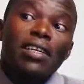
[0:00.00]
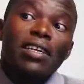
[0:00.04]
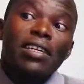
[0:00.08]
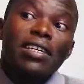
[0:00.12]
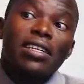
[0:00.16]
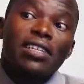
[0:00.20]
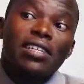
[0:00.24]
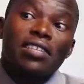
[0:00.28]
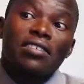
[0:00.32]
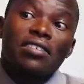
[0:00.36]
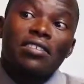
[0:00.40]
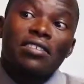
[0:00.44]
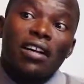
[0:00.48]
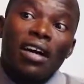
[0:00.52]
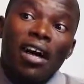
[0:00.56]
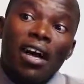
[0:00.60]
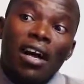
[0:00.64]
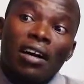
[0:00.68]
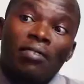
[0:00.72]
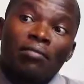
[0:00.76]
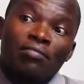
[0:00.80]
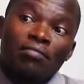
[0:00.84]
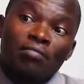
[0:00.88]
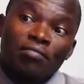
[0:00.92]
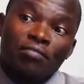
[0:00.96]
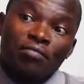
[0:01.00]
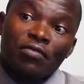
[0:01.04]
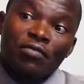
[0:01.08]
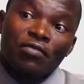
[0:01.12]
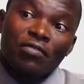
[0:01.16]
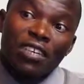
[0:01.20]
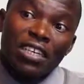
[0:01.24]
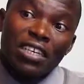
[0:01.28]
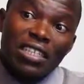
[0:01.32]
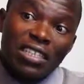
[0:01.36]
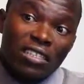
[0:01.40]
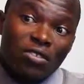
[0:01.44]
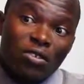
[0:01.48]
Impaired
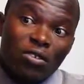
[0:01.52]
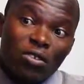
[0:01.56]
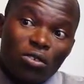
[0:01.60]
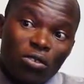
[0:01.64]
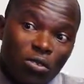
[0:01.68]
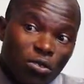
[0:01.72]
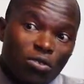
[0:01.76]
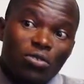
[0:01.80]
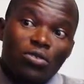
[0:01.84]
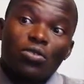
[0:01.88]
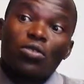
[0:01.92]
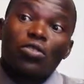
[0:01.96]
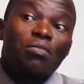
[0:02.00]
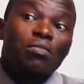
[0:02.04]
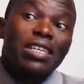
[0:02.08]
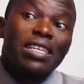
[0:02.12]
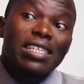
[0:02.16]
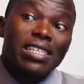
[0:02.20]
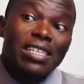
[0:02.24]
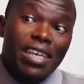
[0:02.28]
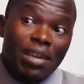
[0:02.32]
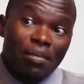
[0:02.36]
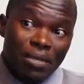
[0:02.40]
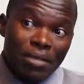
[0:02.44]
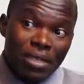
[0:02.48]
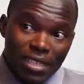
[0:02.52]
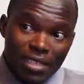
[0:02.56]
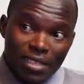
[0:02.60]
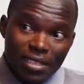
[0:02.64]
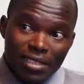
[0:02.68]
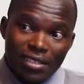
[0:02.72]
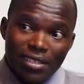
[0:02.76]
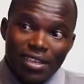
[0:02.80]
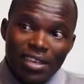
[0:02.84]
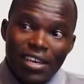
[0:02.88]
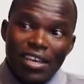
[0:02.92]
fasting glucose or pre-diabetes.